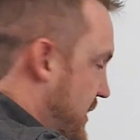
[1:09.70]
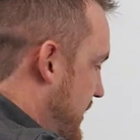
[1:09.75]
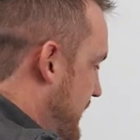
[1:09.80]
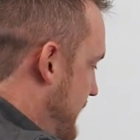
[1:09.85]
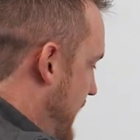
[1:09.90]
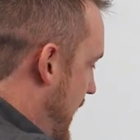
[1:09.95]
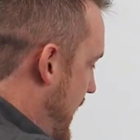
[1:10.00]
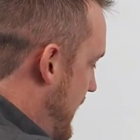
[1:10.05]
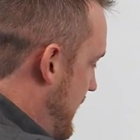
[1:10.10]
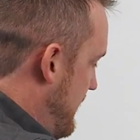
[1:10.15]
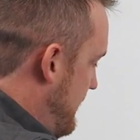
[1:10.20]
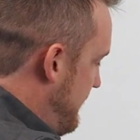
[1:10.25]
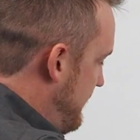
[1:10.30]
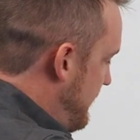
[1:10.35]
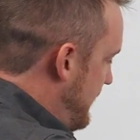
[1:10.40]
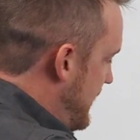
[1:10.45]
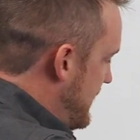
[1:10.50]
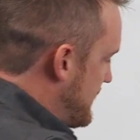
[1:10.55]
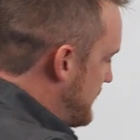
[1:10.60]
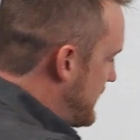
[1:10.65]
of the valve
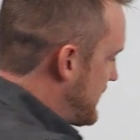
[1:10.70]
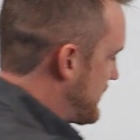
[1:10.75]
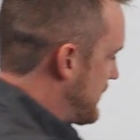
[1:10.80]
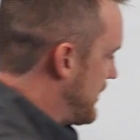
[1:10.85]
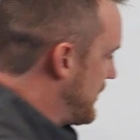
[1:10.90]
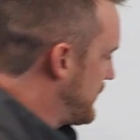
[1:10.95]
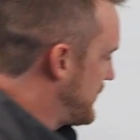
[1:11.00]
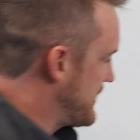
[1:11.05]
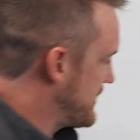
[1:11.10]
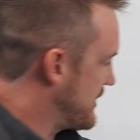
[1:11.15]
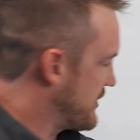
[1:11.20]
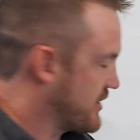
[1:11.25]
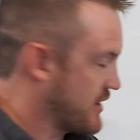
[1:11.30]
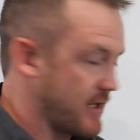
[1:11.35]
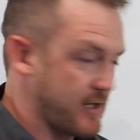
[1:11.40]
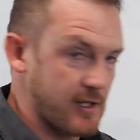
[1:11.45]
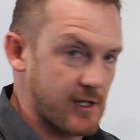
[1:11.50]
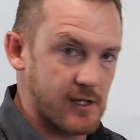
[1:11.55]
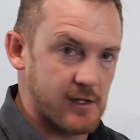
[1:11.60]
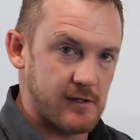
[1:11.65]
as we start
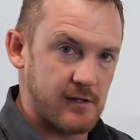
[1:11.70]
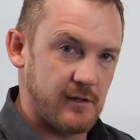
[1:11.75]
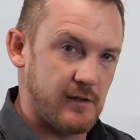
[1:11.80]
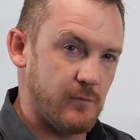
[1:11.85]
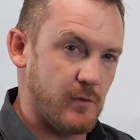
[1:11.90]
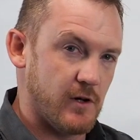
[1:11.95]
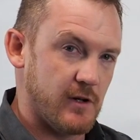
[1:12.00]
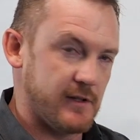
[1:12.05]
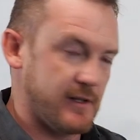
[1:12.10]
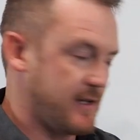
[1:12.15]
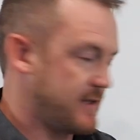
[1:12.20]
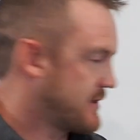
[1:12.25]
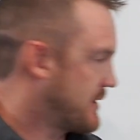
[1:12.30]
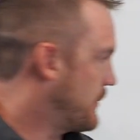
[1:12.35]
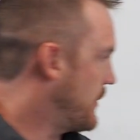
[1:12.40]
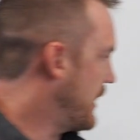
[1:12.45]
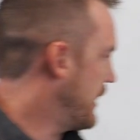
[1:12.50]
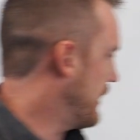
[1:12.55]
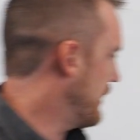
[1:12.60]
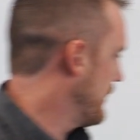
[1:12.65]
positioning it where it needs to
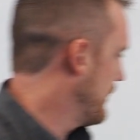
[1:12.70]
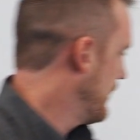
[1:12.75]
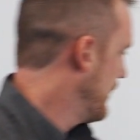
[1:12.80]
be.